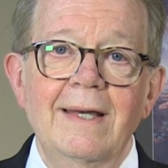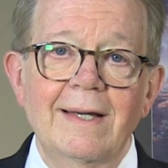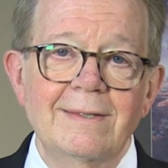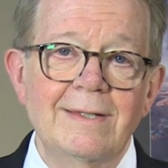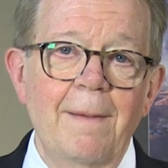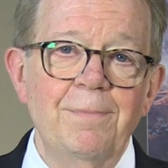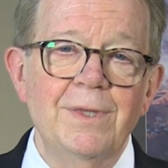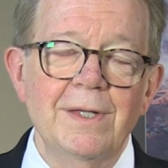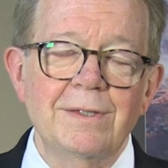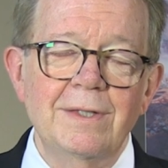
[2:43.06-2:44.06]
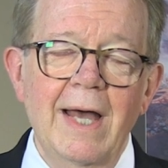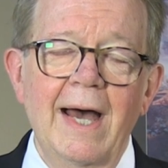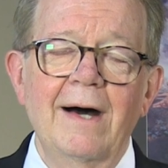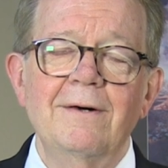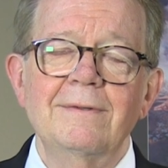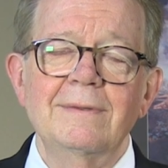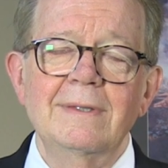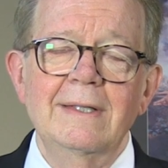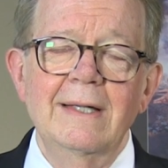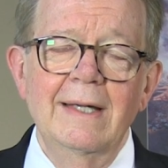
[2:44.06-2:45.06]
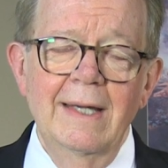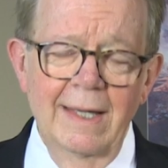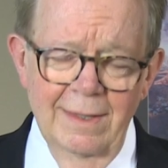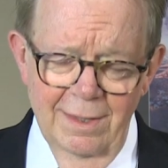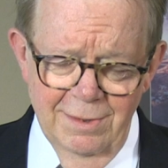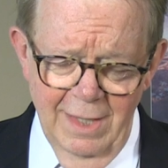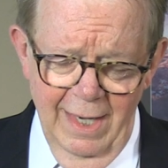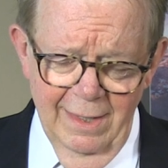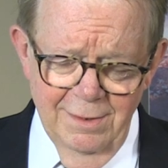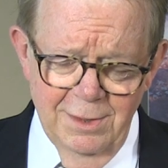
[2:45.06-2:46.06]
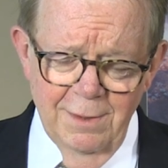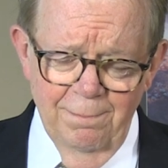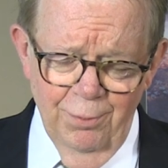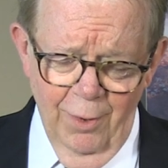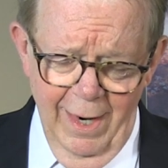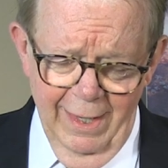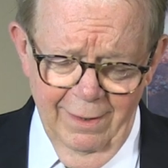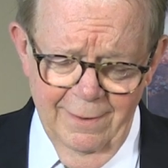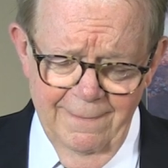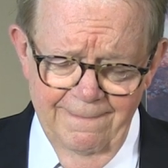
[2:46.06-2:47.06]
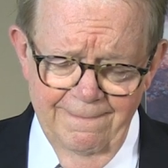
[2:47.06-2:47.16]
Accept this now in the silence of prayer.